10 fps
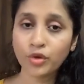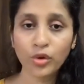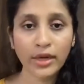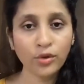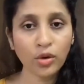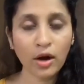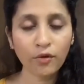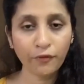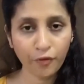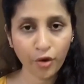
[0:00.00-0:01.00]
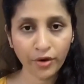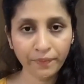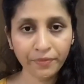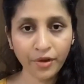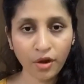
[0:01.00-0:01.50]
which you can look out for
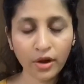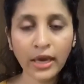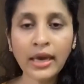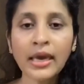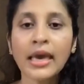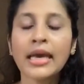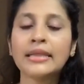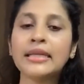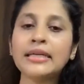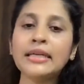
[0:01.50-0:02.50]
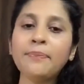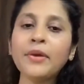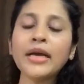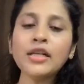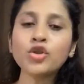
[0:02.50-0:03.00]
okay the
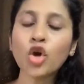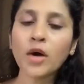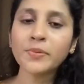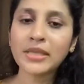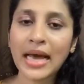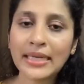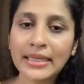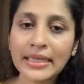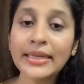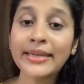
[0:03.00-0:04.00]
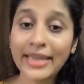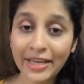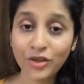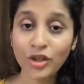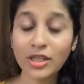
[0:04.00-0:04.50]
typical job salary
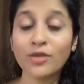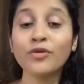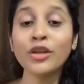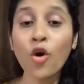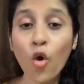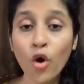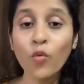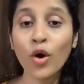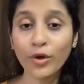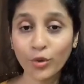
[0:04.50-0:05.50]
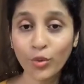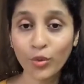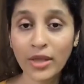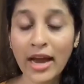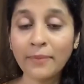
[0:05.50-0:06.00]
ranges we all want to
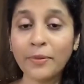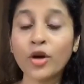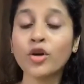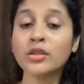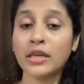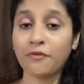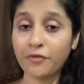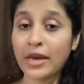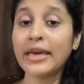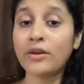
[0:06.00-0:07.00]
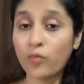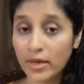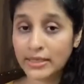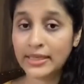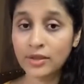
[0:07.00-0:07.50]
know that because if we are
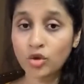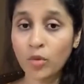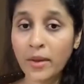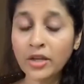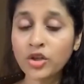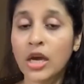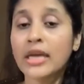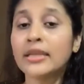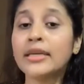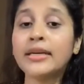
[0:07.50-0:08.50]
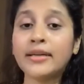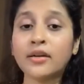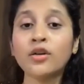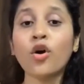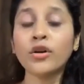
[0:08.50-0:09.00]
investing so much the
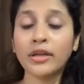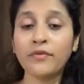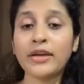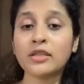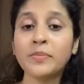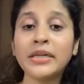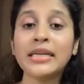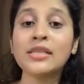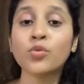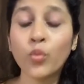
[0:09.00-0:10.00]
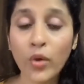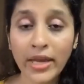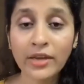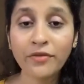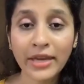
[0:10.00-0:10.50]
return on investment is
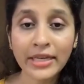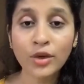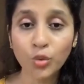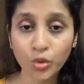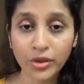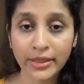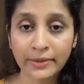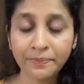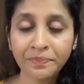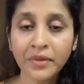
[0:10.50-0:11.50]
very very crucial